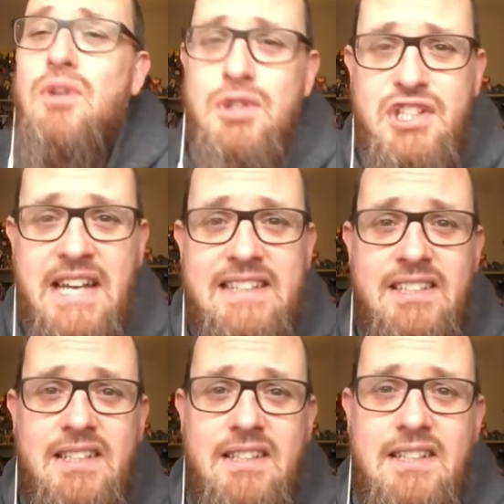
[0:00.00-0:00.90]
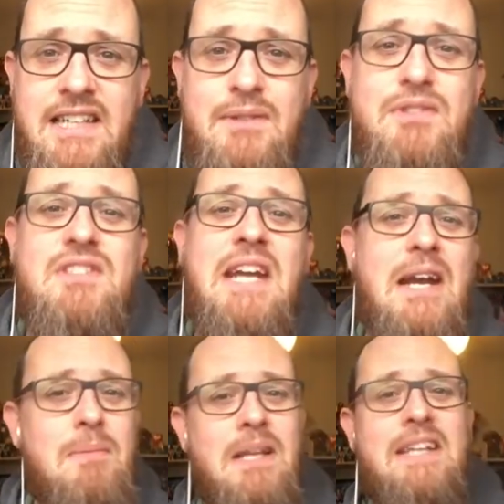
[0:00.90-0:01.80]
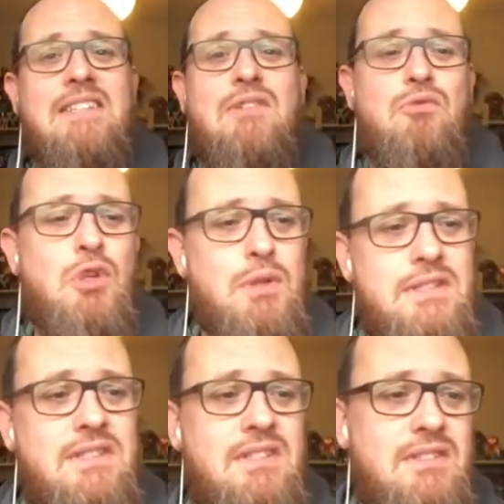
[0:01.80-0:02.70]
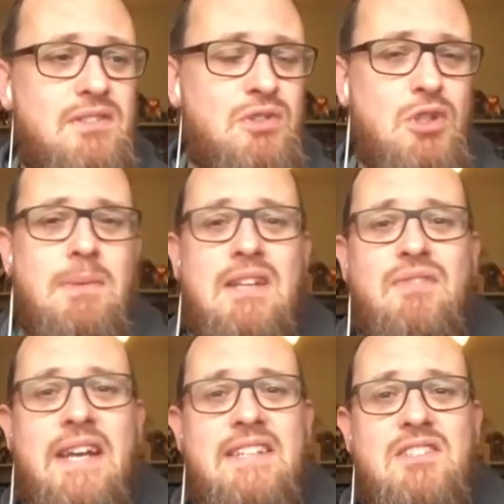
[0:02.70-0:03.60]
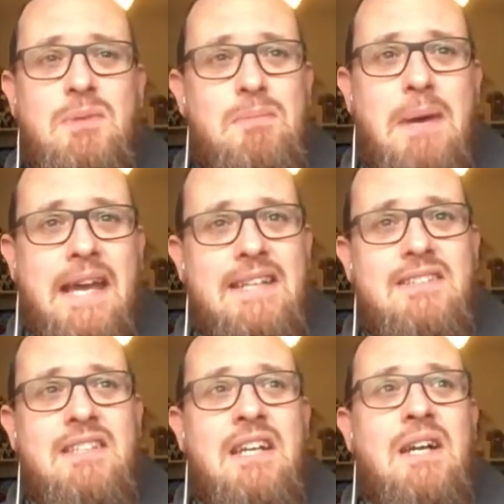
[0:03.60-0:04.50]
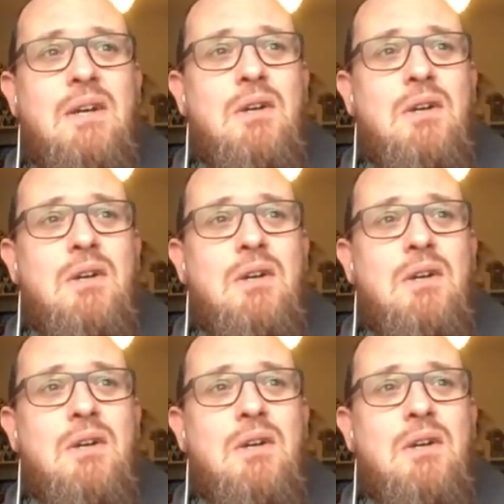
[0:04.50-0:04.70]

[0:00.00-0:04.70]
shit. I was terrible at it. I ruined so many figures with paint or